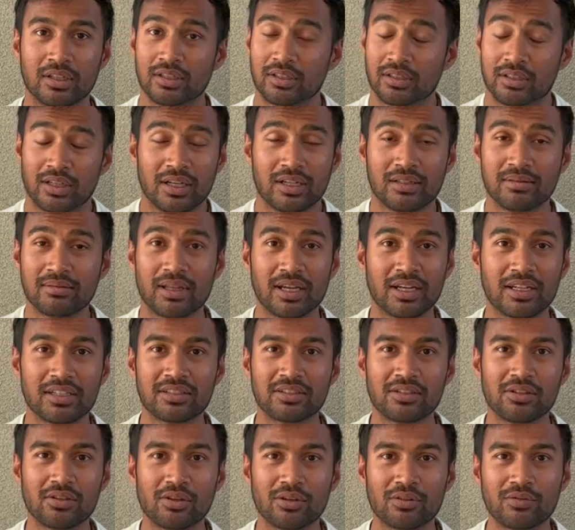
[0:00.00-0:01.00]
Yeah,
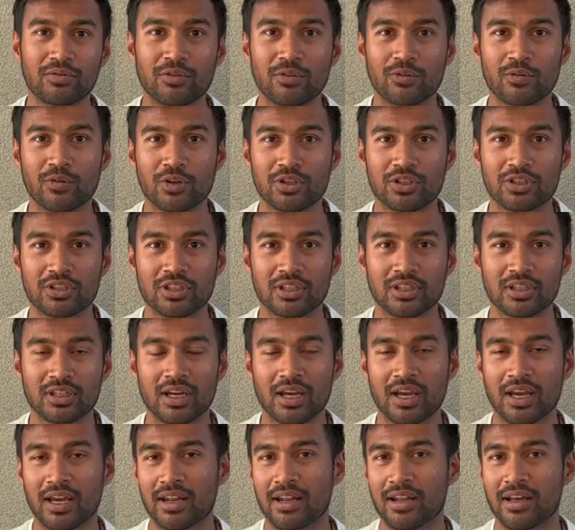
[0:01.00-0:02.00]
thanks a lot for watching,
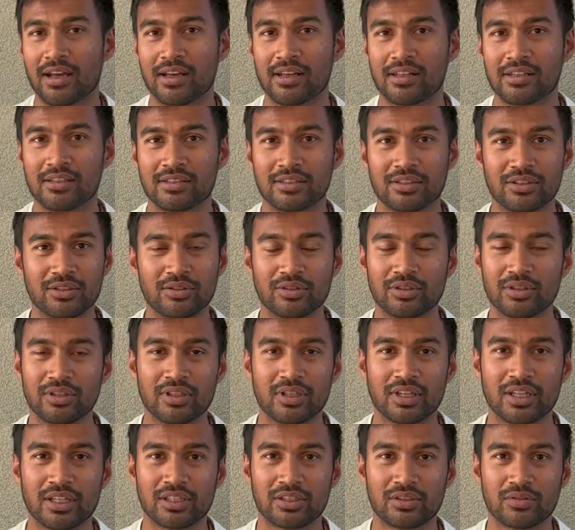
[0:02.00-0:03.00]
and I'll see you in
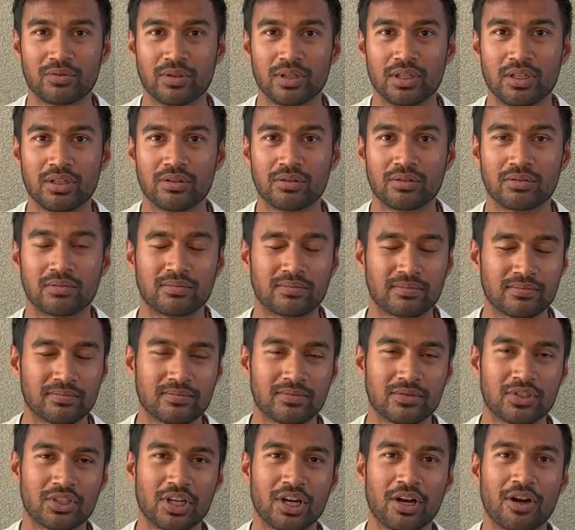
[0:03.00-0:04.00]
the next video.
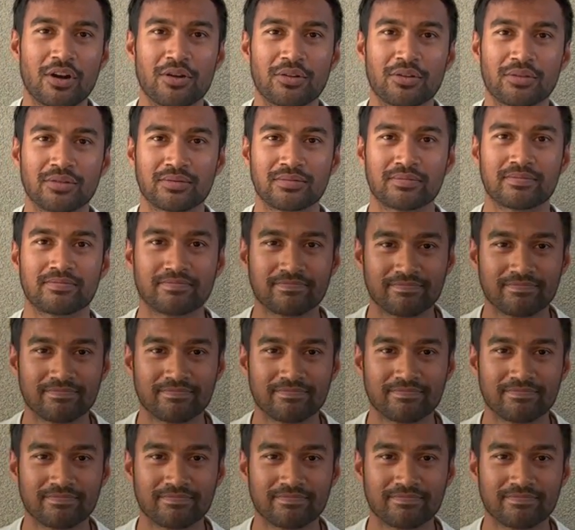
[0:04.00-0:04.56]
Ciao.